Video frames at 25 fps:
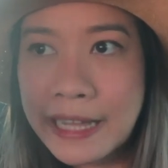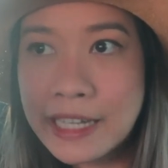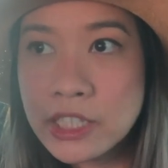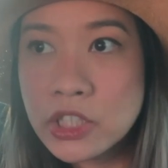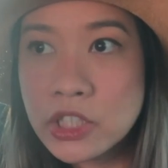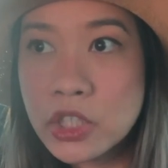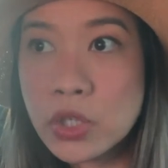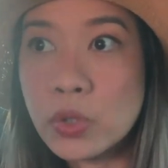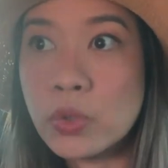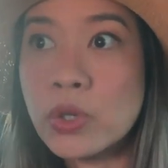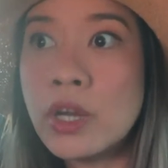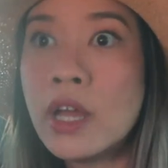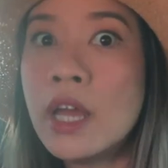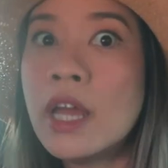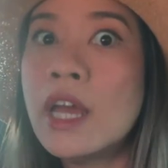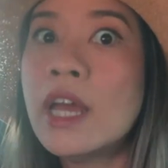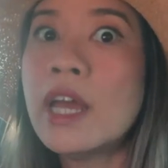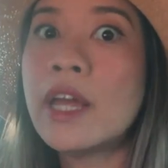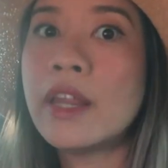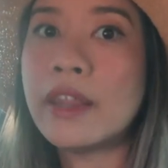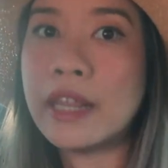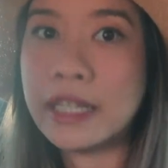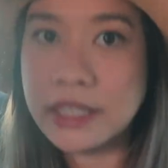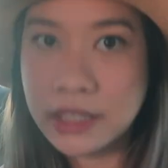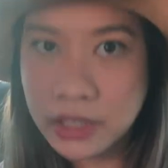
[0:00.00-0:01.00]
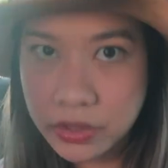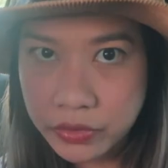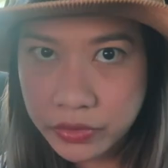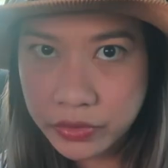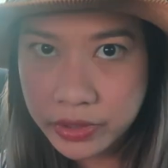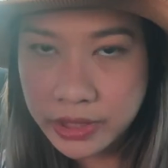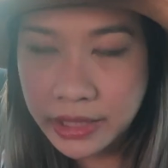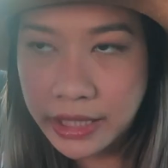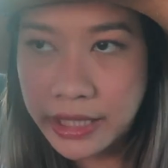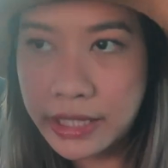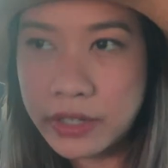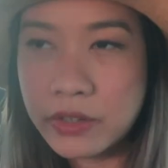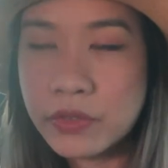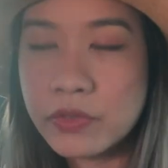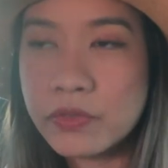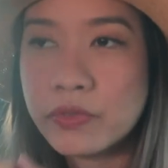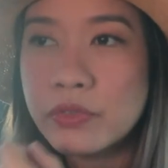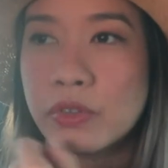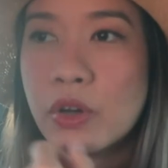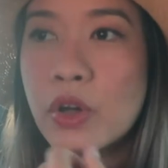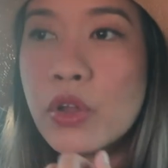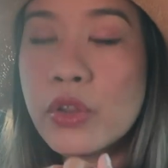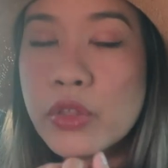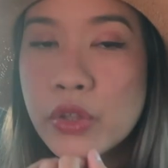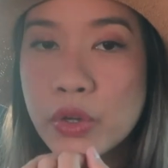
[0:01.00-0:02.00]
So that's a
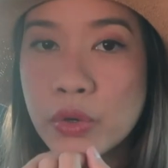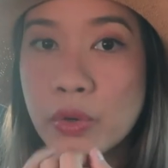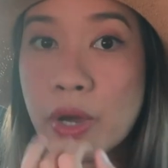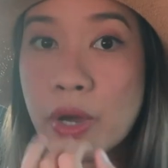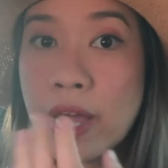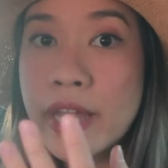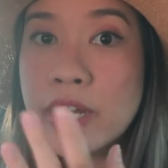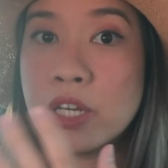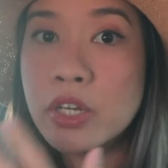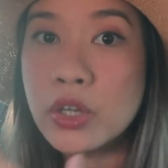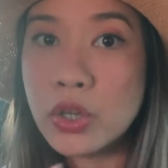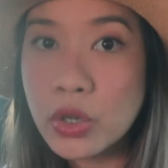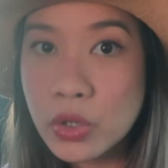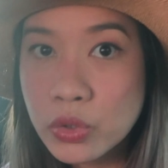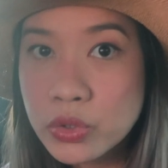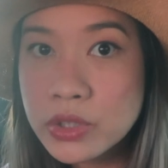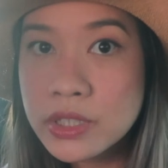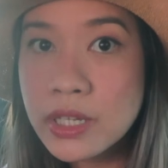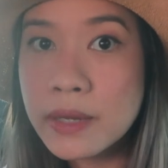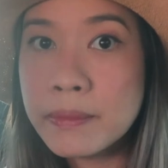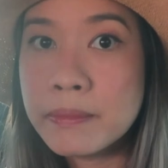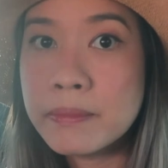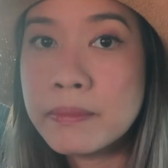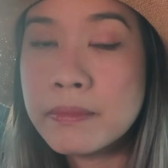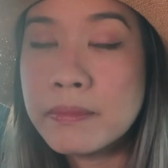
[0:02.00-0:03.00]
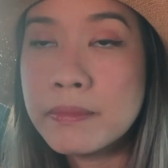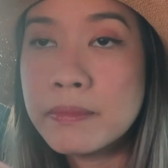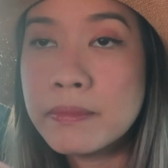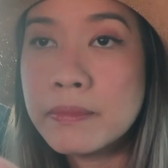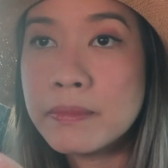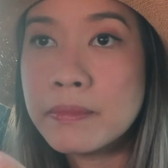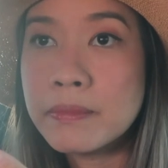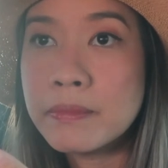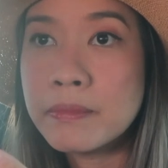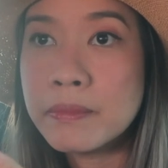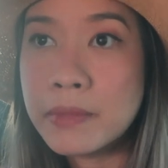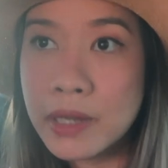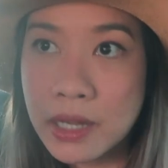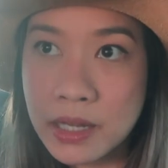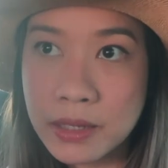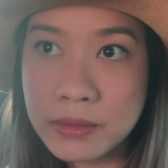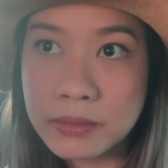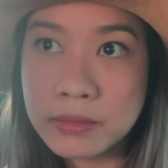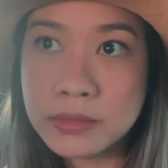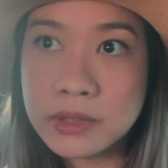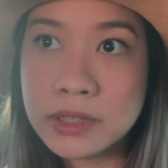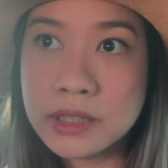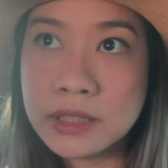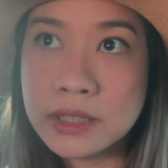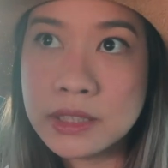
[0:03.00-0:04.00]
relief, although I know some
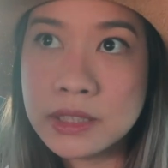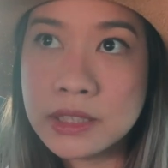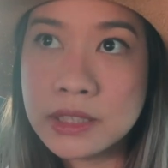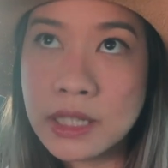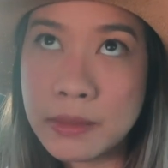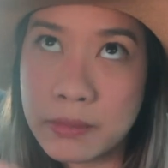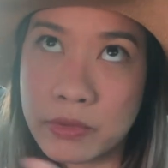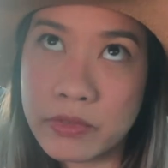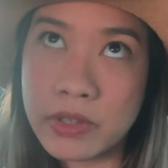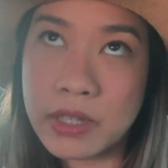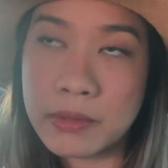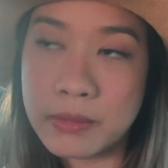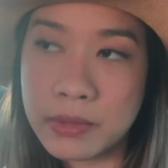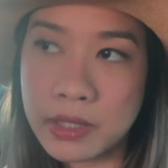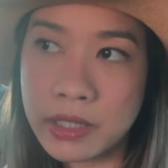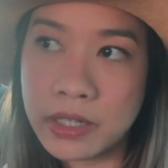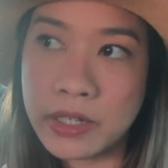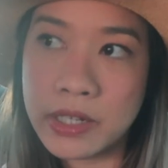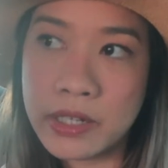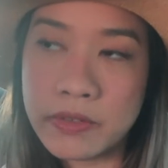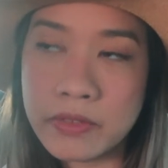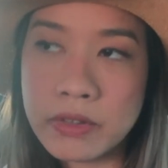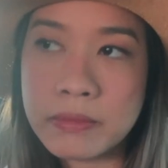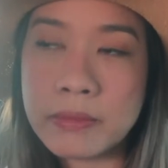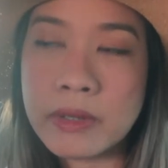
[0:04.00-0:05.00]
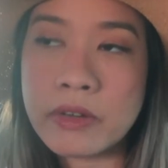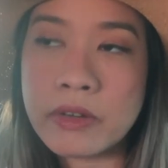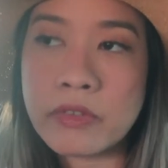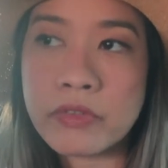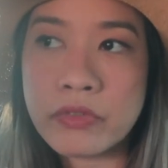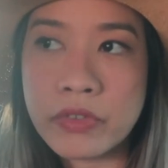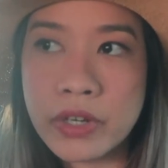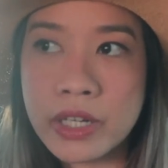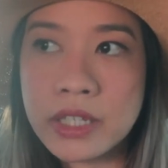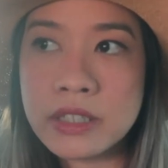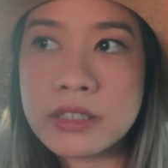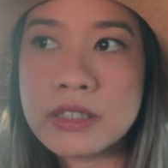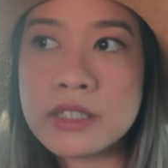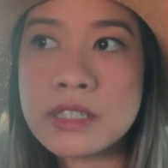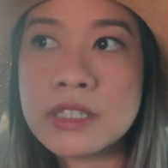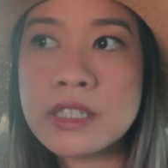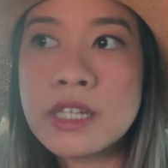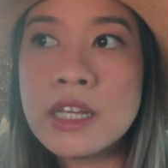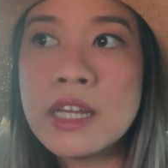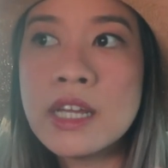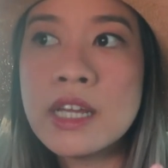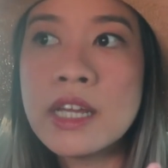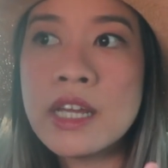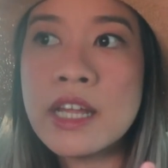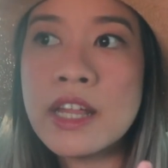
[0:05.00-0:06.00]
moms, some of them are even my friends,
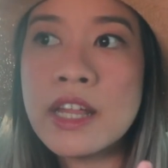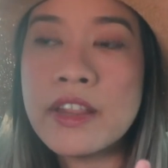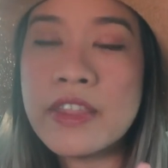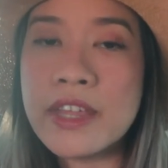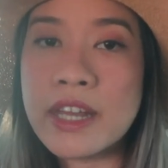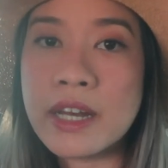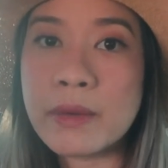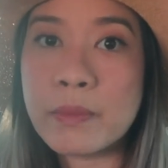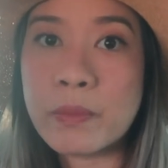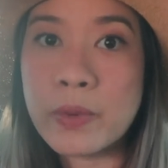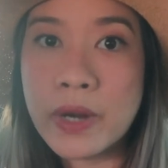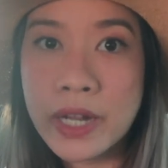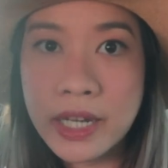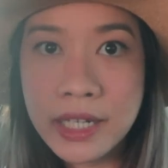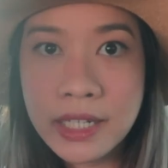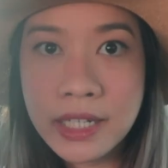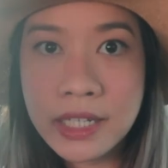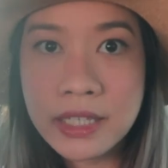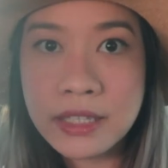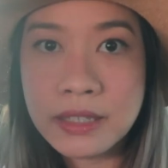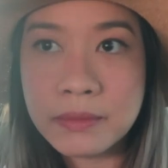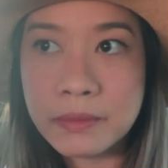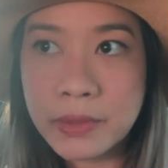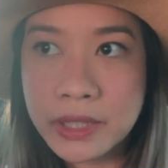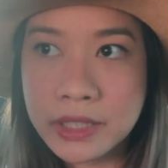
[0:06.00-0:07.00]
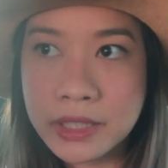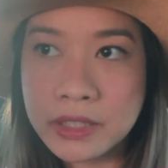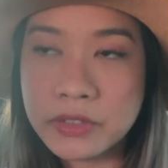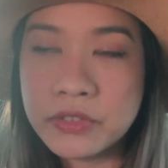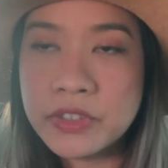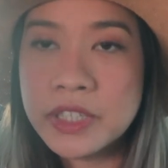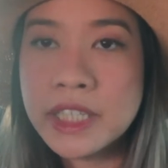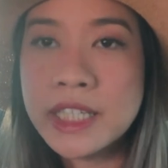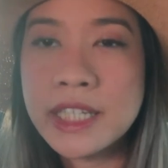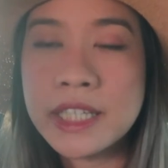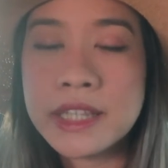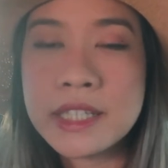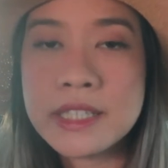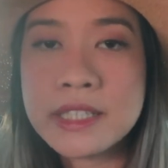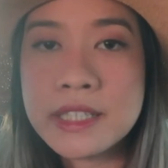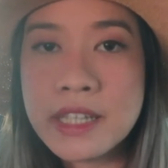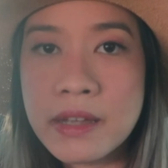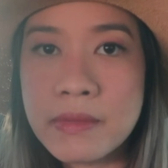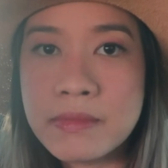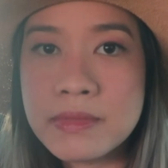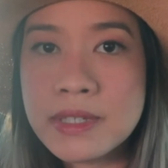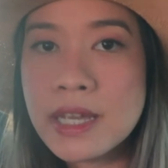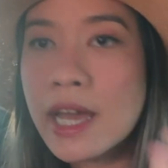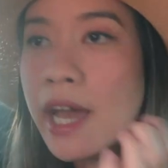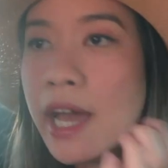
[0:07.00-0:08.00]
that are pregnant and breastfeeding at the
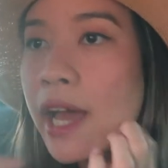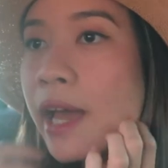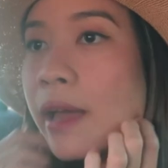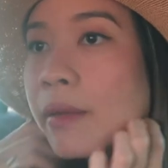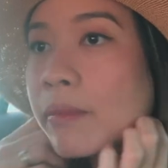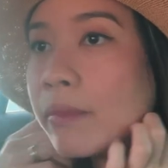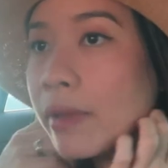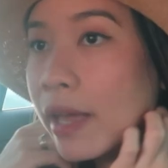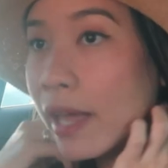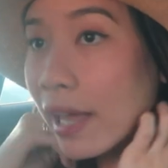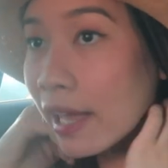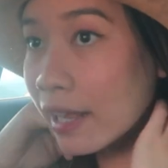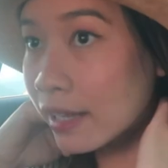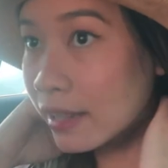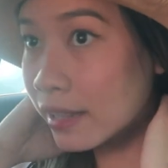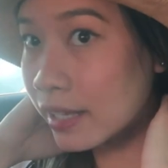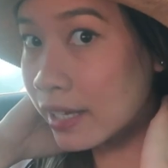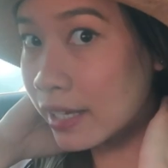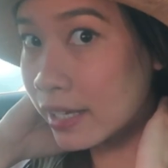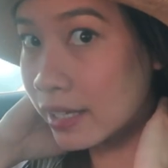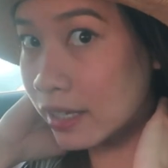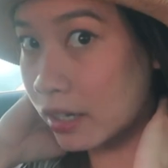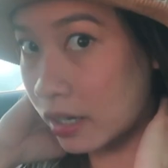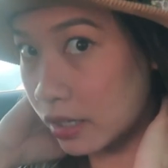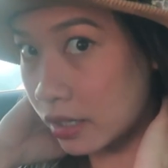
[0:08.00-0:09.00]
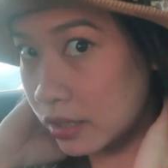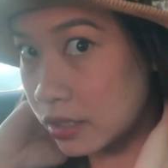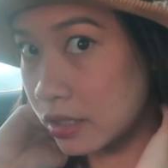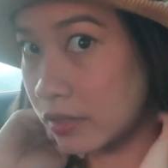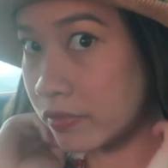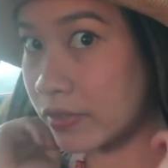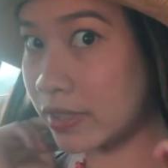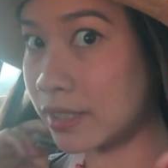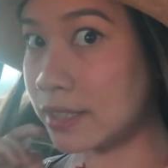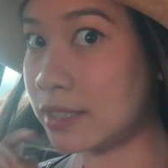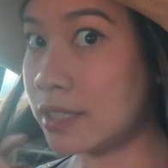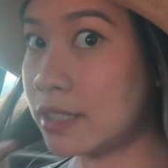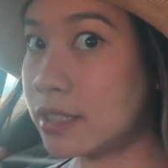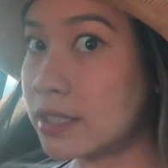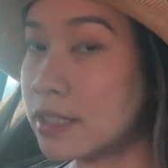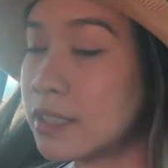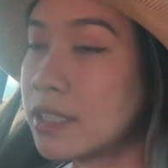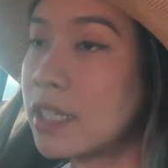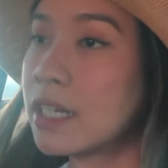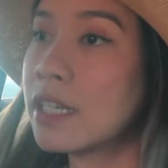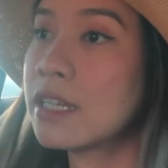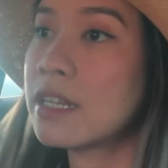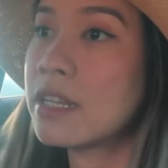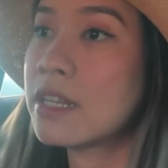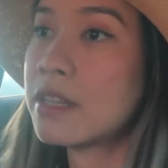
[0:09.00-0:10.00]
same time, and they got their vaccines
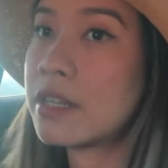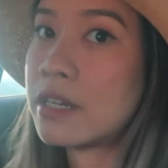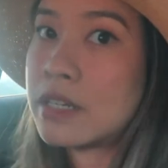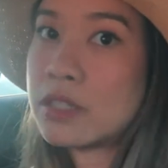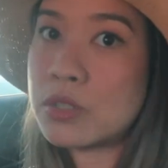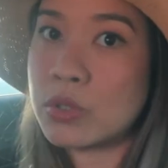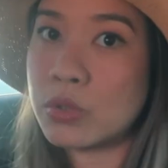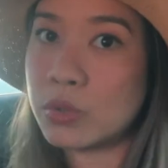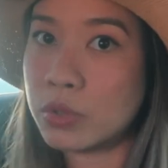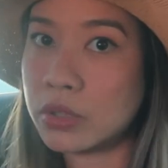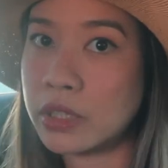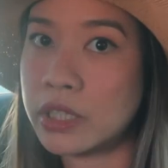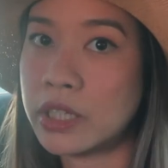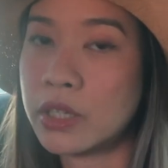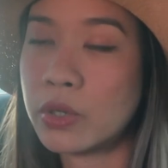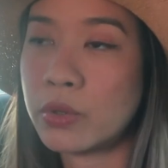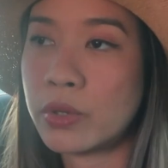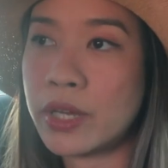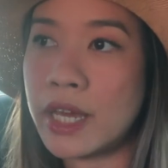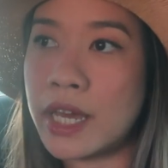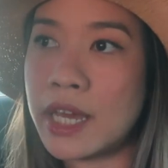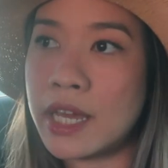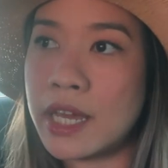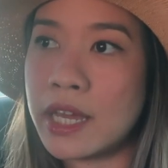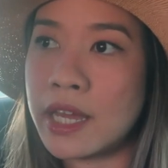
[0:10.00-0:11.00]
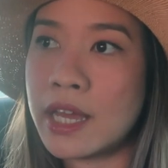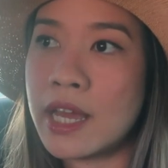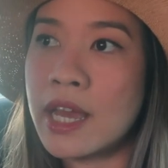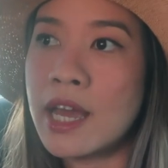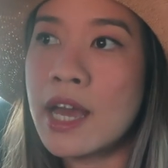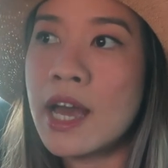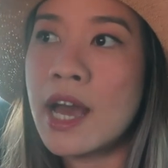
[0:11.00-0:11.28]
done and they're totally okay.